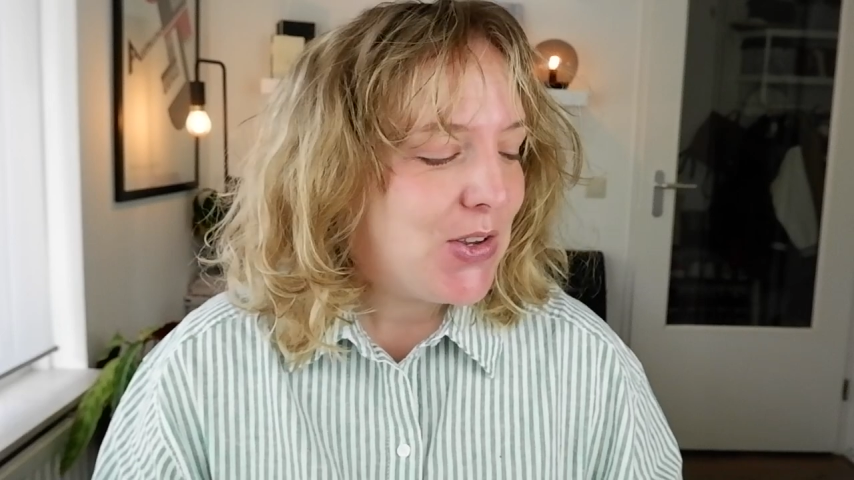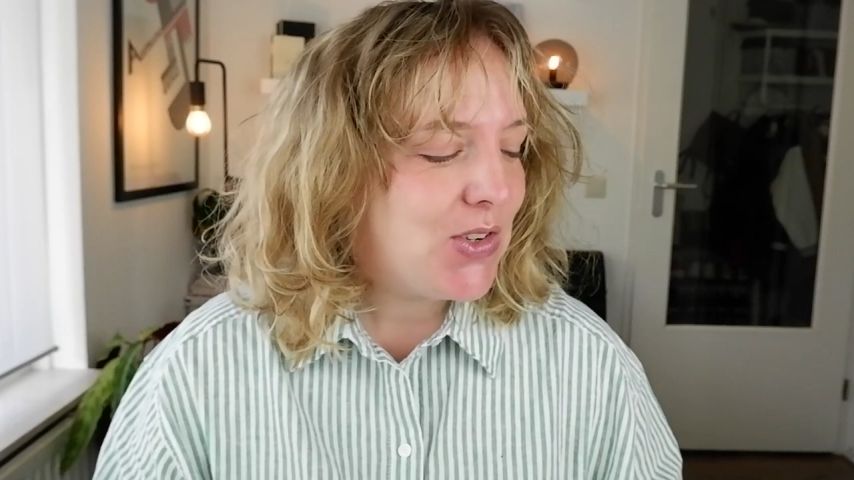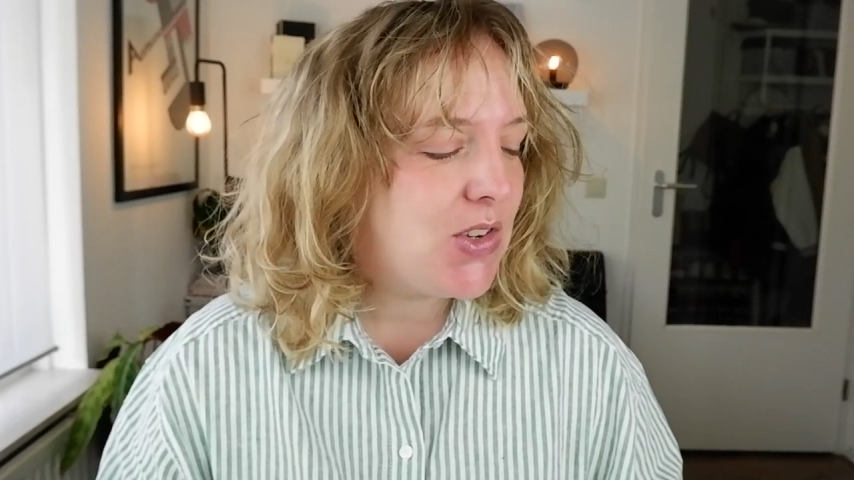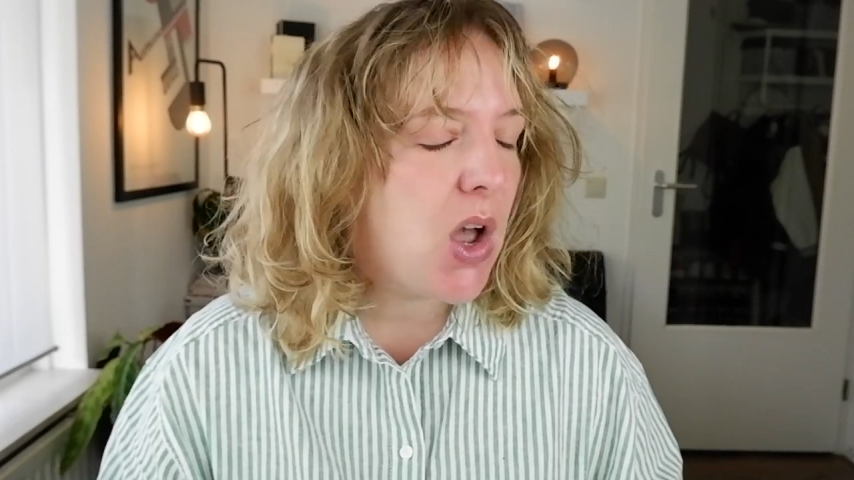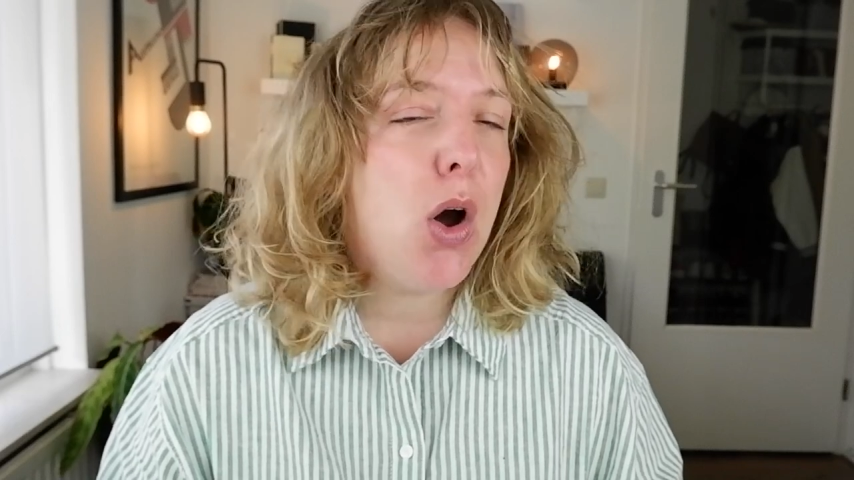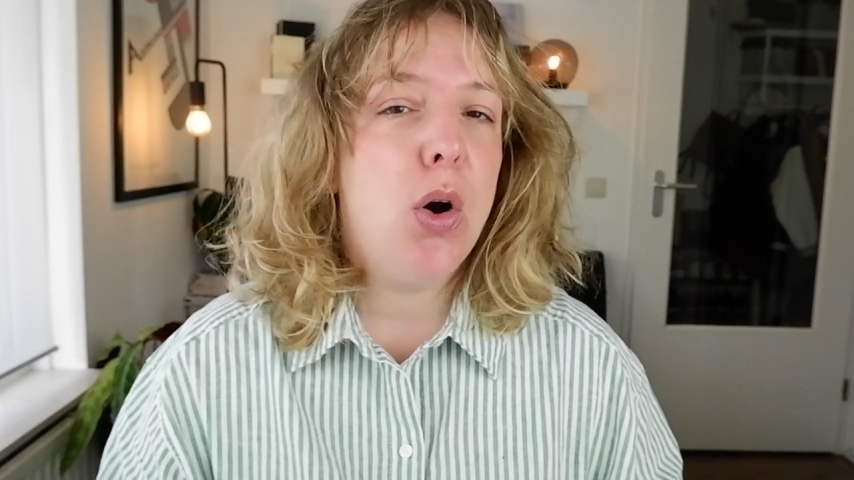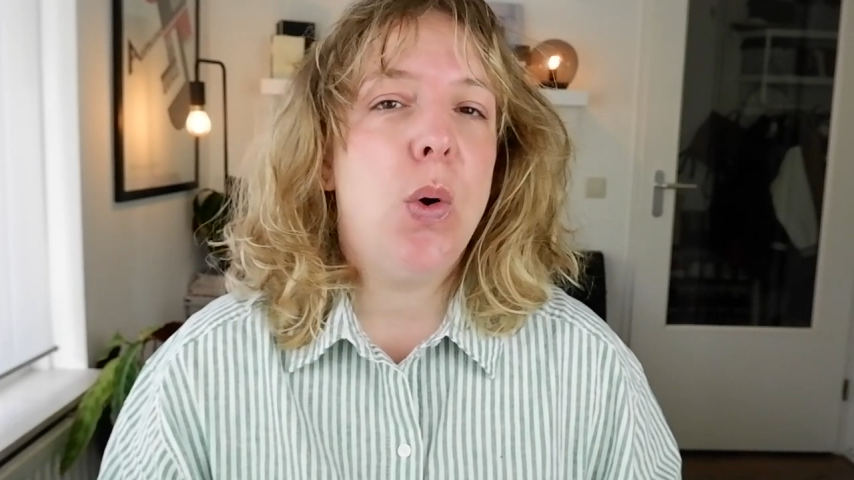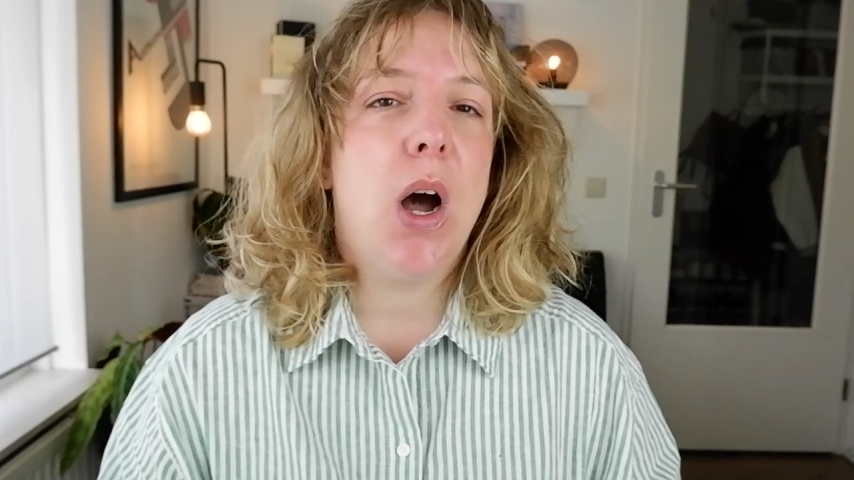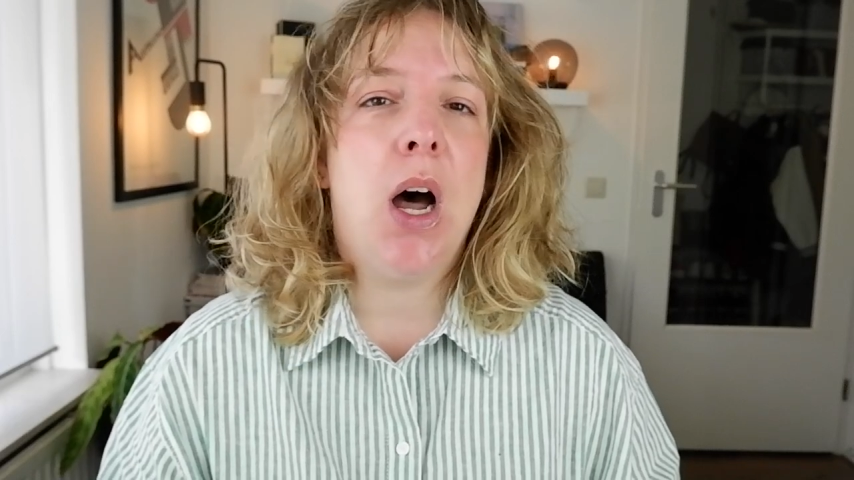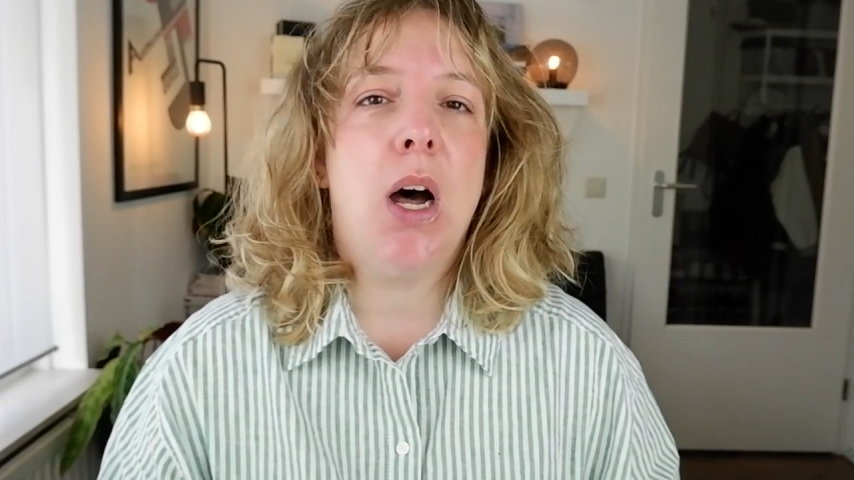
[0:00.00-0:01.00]

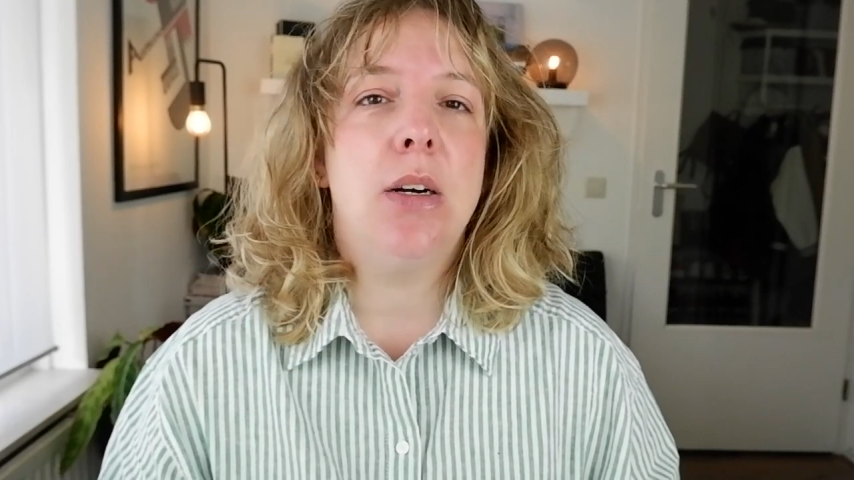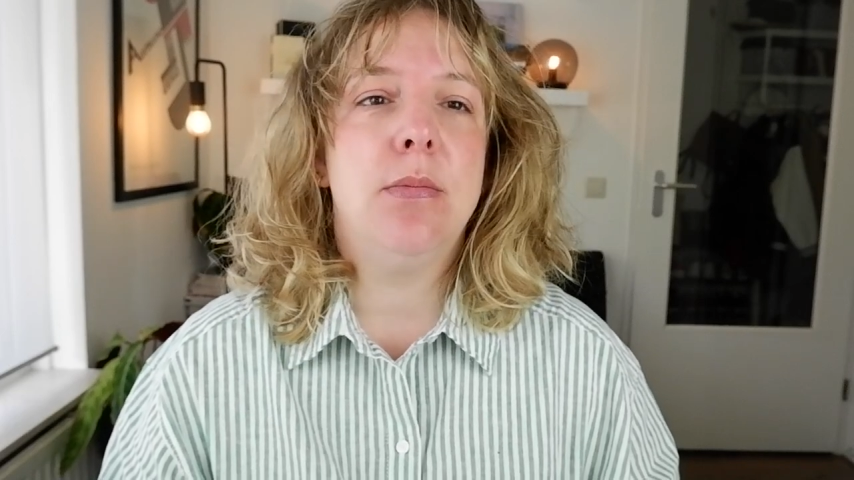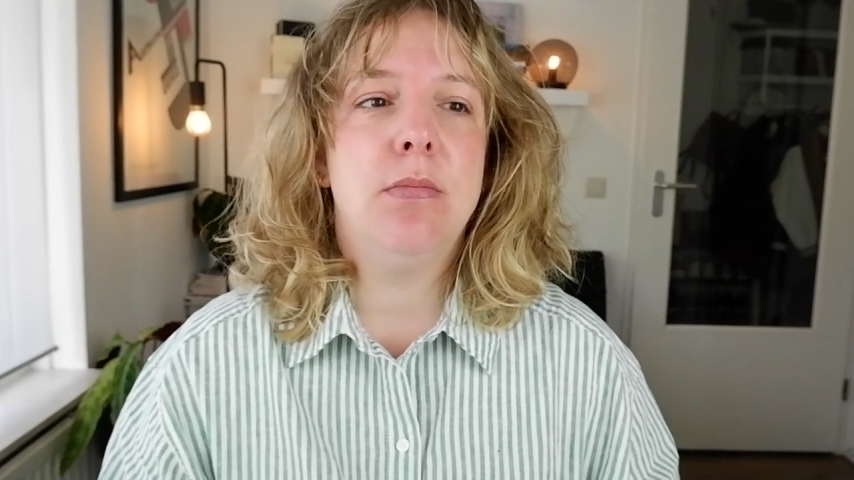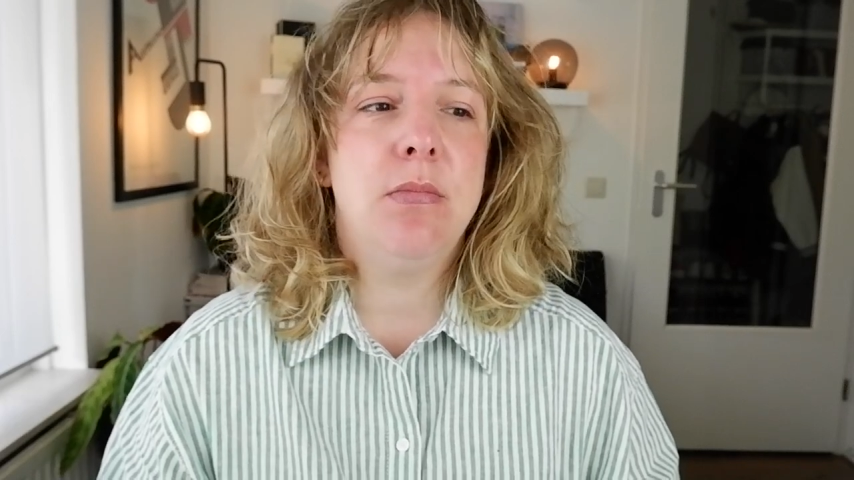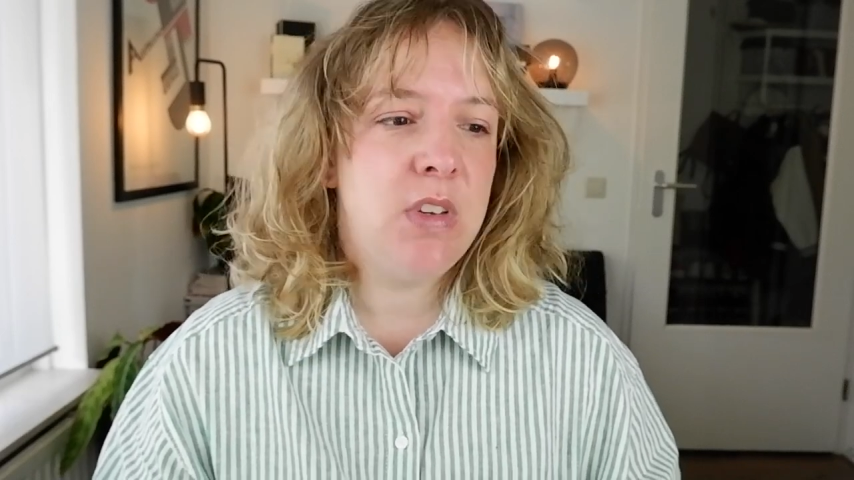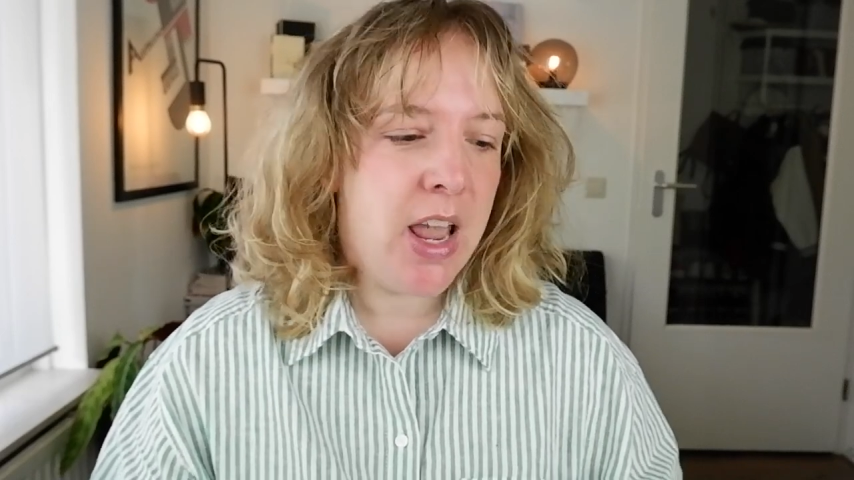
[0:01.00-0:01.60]
So um,